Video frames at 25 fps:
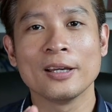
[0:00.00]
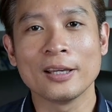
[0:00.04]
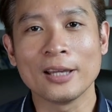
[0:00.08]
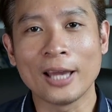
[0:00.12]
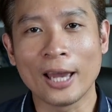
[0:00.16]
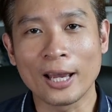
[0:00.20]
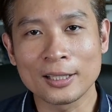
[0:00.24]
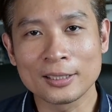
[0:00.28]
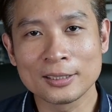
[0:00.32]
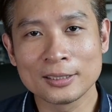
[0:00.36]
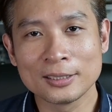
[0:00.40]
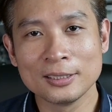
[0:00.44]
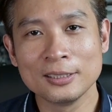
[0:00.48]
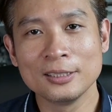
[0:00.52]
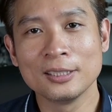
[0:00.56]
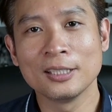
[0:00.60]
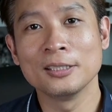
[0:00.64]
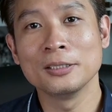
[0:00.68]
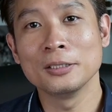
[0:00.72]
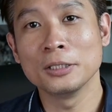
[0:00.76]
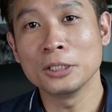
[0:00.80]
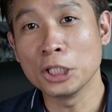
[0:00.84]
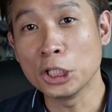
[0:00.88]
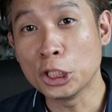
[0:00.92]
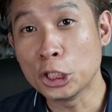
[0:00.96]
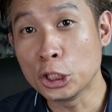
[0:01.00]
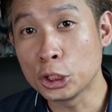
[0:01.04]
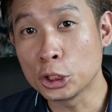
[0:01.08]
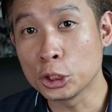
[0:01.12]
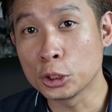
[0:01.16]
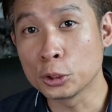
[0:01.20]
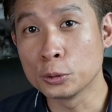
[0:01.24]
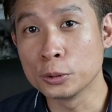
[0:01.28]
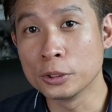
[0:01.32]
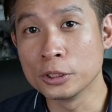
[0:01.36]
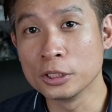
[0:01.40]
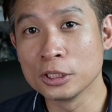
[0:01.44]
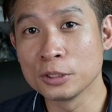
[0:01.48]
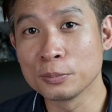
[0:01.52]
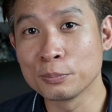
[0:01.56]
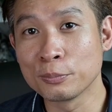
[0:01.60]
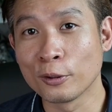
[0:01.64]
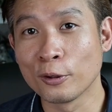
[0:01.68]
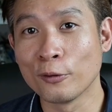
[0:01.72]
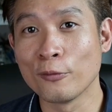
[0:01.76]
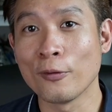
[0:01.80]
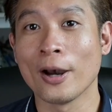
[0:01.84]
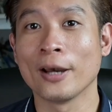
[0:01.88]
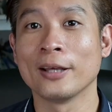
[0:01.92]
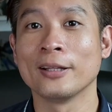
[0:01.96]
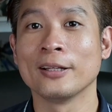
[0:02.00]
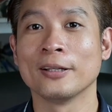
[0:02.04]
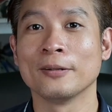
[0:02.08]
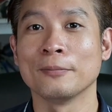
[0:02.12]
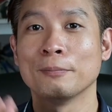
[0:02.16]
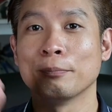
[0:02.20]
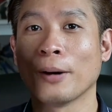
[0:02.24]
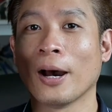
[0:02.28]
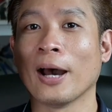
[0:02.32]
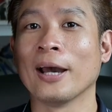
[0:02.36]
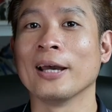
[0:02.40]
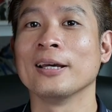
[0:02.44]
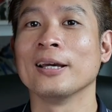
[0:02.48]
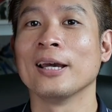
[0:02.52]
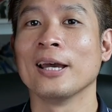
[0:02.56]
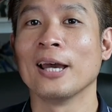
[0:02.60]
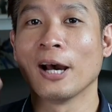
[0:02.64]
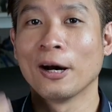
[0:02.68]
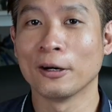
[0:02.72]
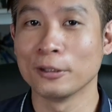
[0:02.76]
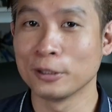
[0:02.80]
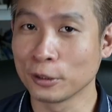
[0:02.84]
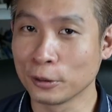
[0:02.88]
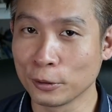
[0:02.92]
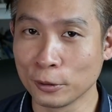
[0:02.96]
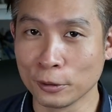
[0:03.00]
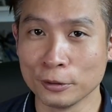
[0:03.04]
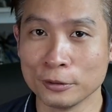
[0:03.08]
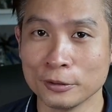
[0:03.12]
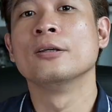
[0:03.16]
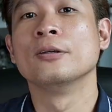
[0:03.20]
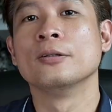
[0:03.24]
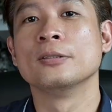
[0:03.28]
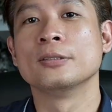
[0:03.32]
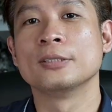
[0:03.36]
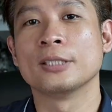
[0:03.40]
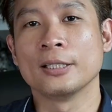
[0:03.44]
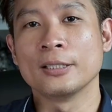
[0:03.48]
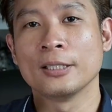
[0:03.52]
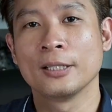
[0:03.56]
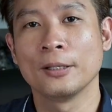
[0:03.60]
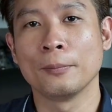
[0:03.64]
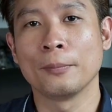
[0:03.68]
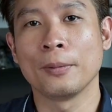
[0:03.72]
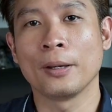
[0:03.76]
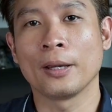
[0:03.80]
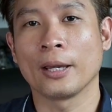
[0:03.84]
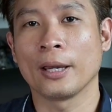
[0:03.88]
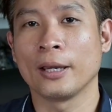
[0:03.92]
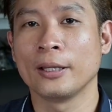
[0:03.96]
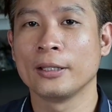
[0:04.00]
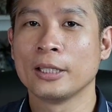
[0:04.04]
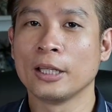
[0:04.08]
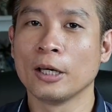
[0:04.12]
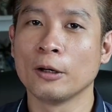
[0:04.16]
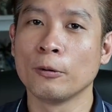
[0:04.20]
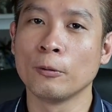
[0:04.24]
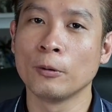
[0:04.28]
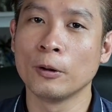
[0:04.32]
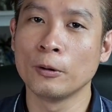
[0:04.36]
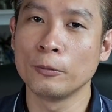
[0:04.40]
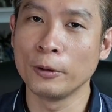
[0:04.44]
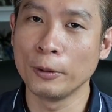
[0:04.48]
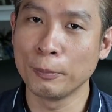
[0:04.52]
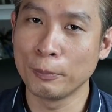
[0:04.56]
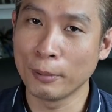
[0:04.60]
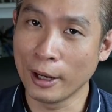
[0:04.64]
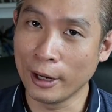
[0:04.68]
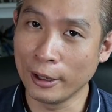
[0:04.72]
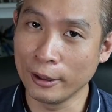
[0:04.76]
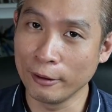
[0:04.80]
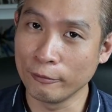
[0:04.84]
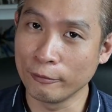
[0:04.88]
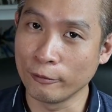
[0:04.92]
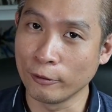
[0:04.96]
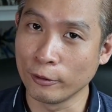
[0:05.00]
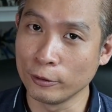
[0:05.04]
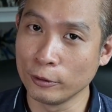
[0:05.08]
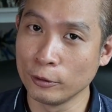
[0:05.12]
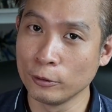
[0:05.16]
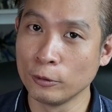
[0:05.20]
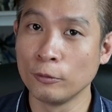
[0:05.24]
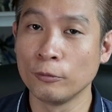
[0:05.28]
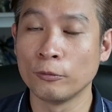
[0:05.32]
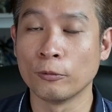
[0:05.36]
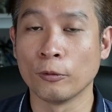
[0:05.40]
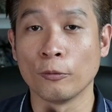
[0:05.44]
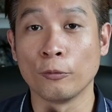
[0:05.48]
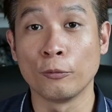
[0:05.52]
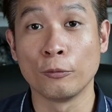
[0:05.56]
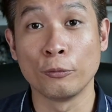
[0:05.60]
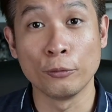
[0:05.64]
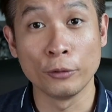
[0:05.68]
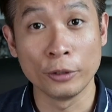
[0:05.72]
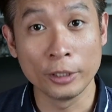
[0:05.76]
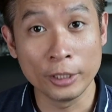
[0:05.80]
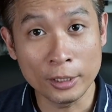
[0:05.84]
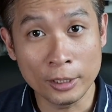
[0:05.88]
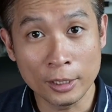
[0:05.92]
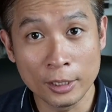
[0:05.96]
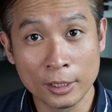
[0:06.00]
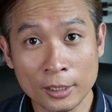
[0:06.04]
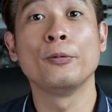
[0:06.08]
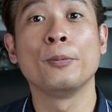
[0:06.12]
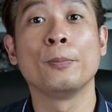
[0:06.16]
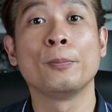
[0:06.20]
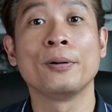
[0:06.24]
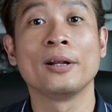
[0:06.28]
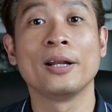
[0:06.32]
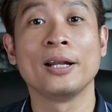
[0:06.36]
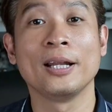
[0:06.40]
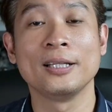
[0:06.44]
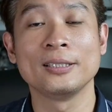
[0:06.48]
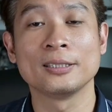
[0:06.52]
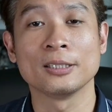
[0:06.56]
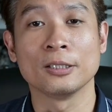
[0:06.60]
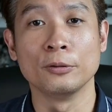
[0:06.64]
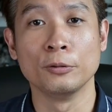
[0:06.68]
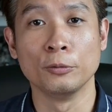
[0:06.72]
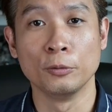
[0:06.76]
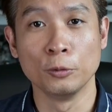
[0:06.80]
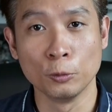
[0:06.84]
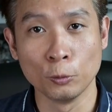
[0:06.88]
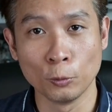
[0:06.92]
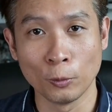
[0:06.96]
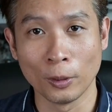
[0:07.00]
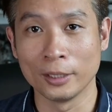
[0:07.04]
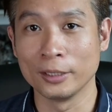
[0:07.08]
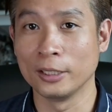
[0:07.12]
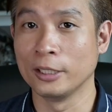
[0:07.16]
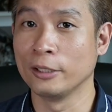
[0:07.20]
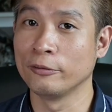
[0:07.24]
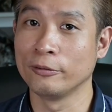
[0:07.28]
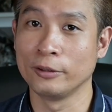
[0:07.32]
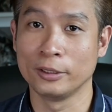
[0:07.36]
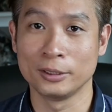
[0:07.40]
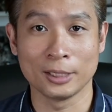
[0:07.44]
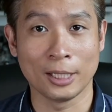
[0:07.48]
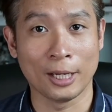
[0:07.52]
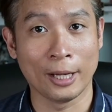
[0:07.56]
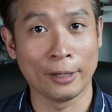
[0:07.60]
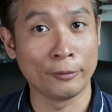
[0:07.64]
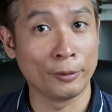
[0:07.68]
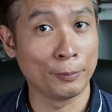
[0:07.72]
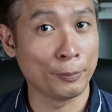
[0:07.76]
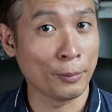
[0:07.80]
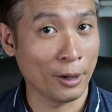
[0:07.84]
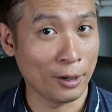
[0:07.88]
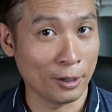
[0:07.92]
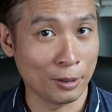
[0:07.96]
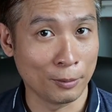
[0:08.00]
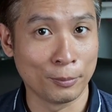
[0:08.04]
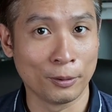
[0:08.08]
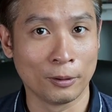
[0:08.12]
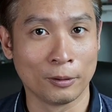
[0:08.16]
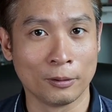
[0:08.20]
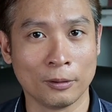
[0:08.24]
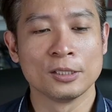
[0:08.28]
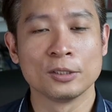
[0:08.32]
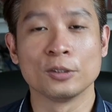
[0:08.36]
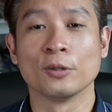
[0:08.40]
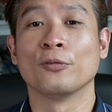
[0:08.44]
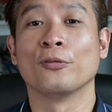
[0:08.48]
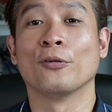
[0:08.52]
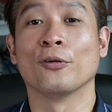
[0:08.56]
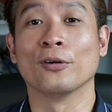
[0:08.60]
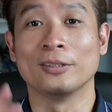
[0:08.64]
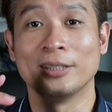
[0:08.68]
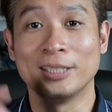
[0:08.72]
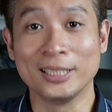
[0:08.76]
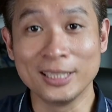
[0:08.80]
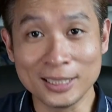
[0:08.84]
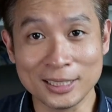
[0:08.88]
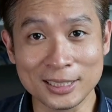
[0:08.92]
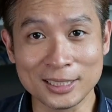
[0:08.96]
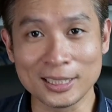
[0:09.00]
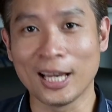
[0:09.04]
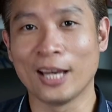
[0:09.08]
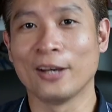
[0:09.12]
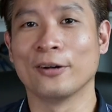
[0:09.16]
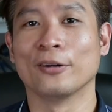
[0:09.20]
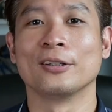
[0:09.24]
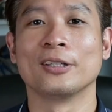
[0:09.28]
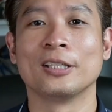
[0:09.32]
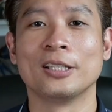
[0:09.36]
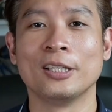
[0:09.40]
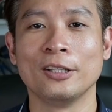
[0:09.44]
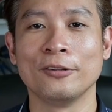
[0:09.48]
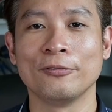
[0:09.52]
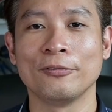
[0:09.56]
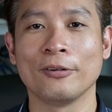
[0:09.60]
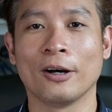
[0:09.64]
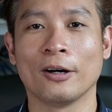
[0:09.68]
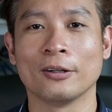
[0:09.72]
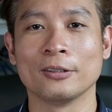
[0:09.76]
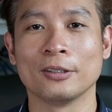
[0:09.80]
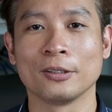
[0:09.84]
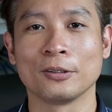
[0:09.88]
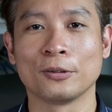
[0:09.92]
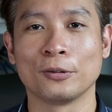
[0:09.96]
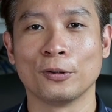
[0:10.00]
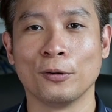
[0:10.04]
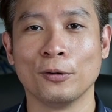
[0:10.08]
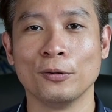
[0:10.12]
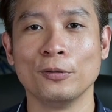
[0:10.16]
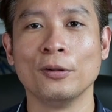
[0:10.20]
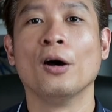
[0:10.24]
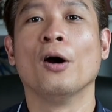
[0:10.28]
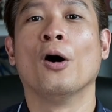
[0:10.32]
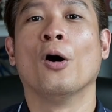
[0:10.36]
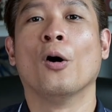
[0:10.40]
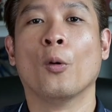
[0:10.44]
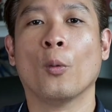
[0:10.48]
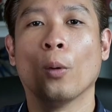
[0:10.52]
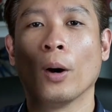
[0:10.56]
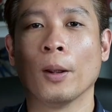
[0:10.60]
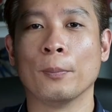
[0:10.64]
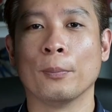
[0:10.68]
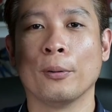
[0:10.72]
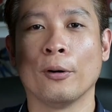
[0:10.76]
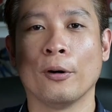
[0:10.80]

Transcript: accident insurance provided by Edelkrone. You send them back and they will repair it for you for free. Replace a new one if it's unrepairable. So for this, I will give Edelkrone 1